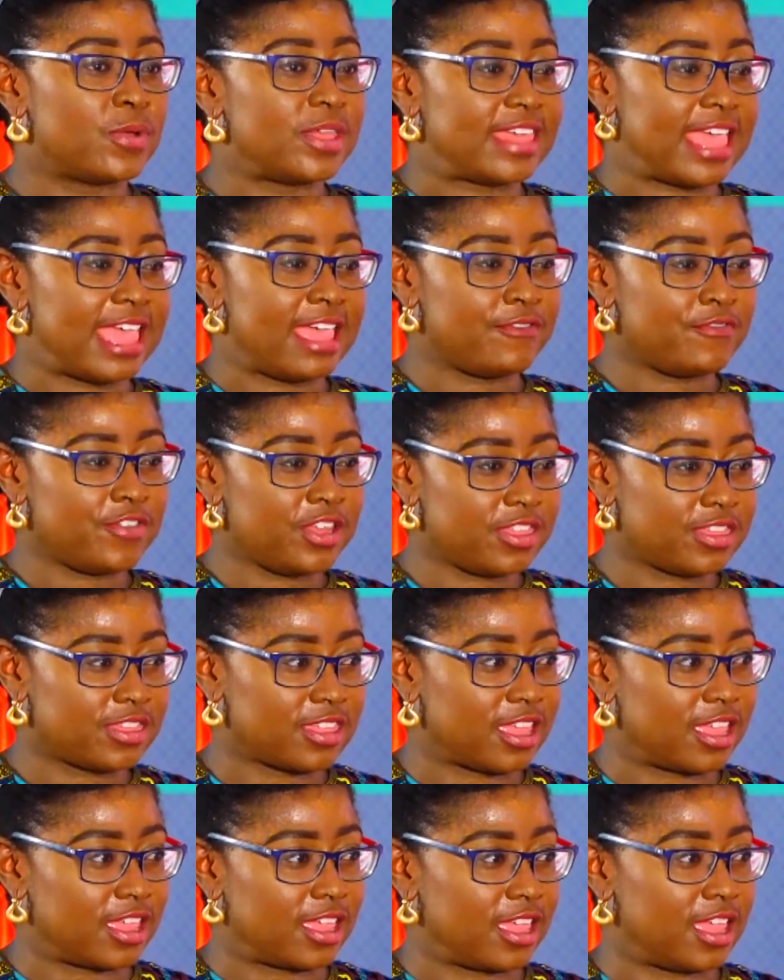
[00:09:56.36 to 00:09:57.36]
But with
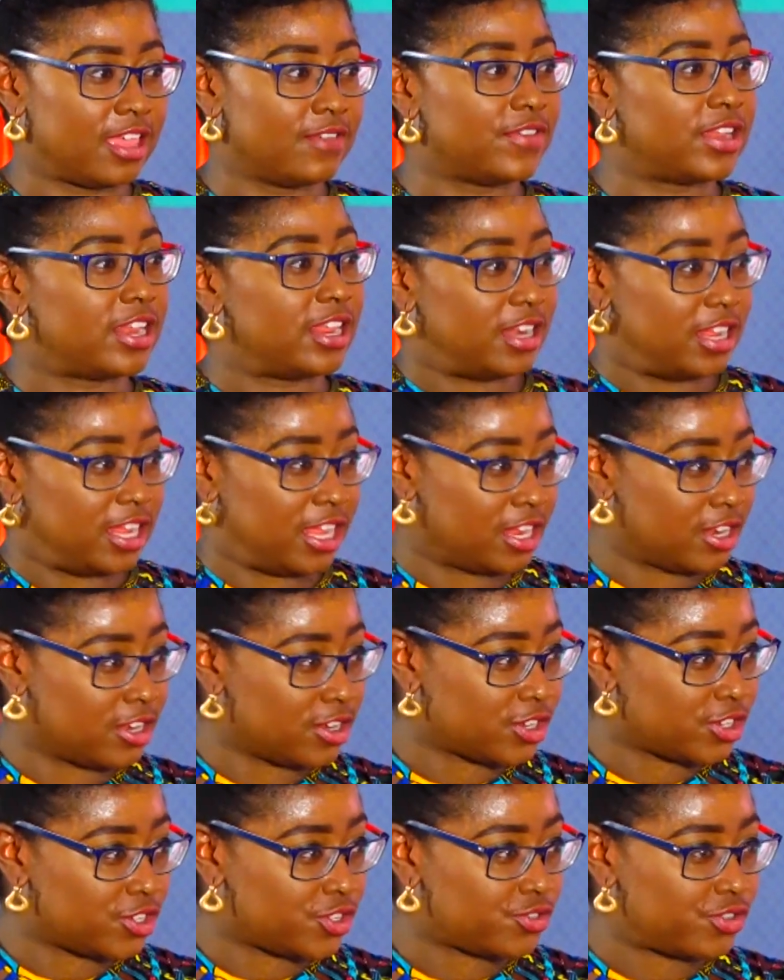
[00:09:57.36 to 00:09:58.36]
everything, even in
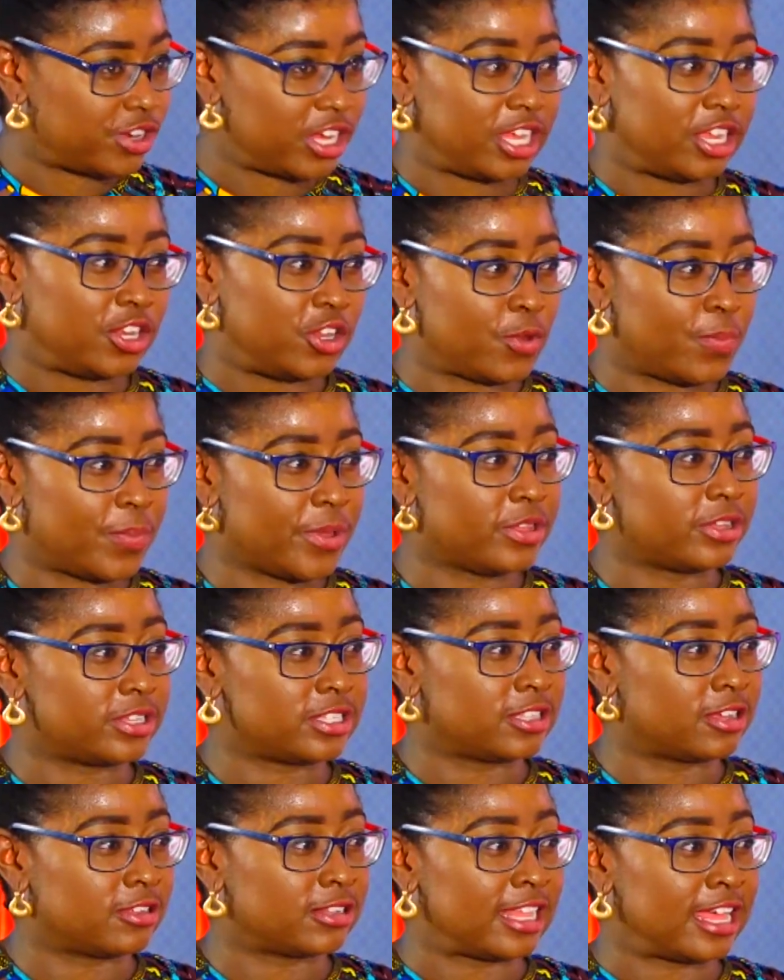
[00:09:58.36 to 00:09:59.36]
industry, in your
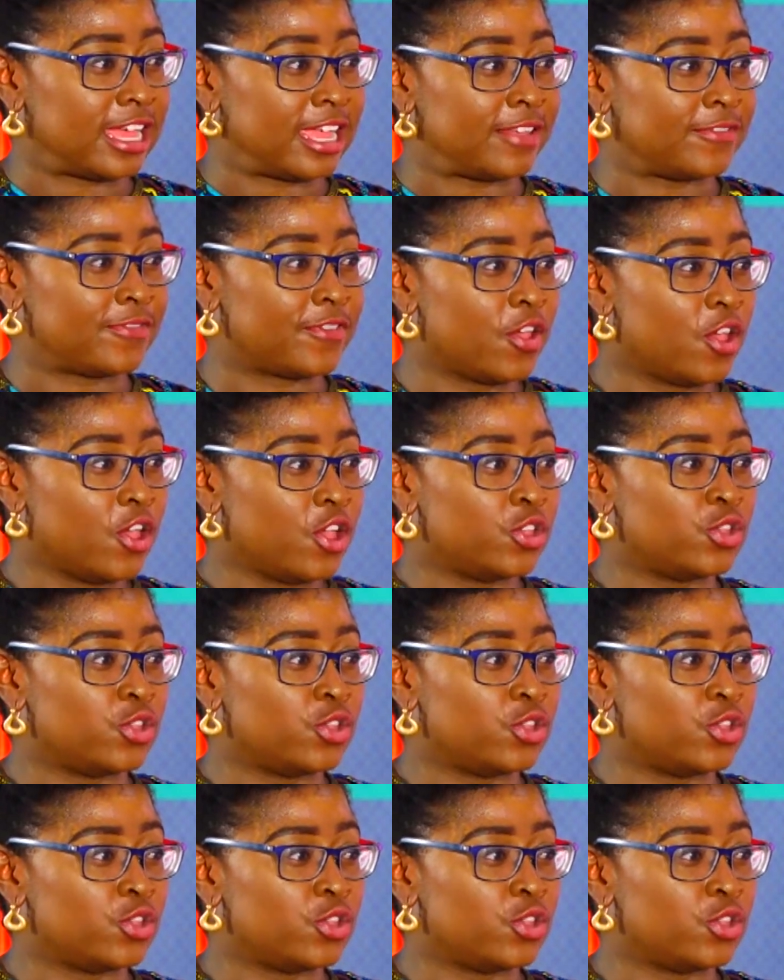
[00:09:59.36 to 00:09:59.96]
personal life,